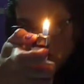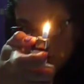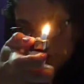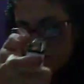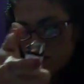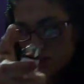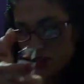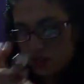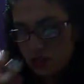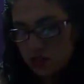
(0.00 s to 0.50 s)

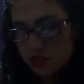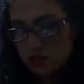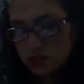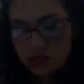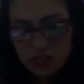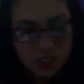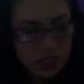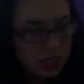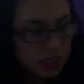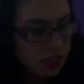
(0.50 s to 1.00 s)
because
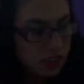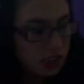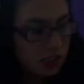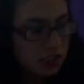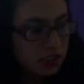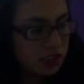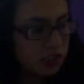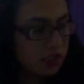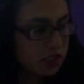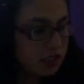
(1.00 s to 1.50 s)
this
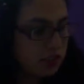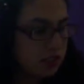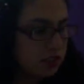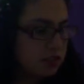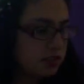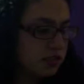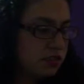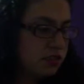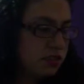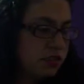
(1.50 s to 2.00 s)

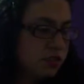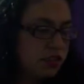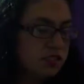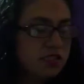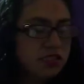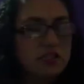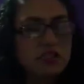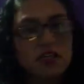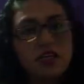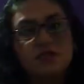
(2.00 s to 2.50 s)

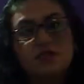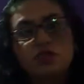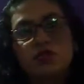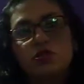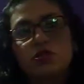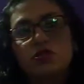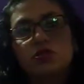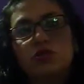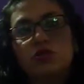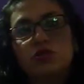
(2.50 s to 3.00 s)
serves
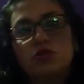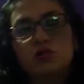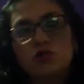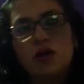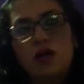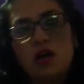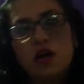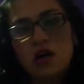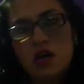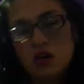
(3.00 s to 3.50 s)
to do
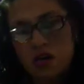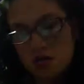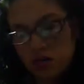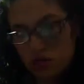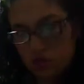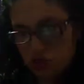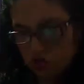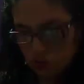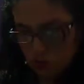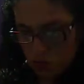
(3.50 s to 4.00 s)
a
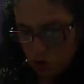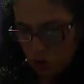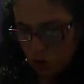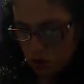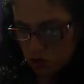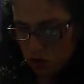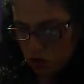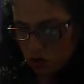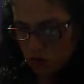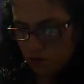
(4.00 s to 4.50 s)

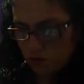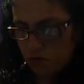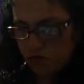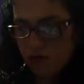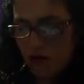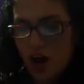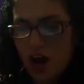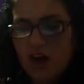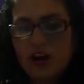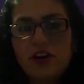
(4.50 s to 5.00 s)
small
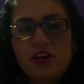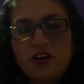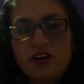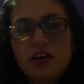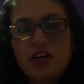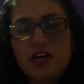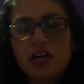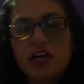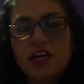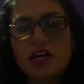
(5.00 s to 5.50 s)
fire
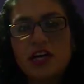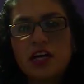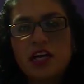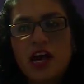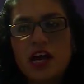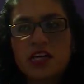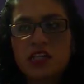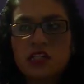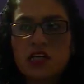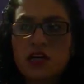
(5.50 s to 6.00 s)
in
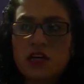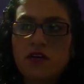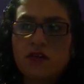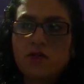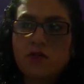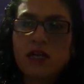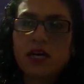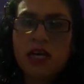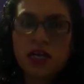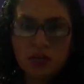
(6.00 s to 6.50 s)
case
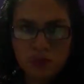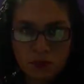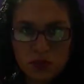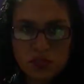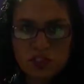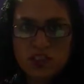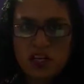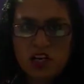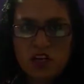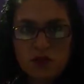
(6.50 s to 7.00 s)
of
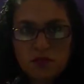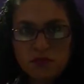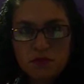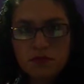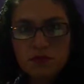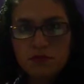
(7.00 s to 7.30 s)
hypothermia.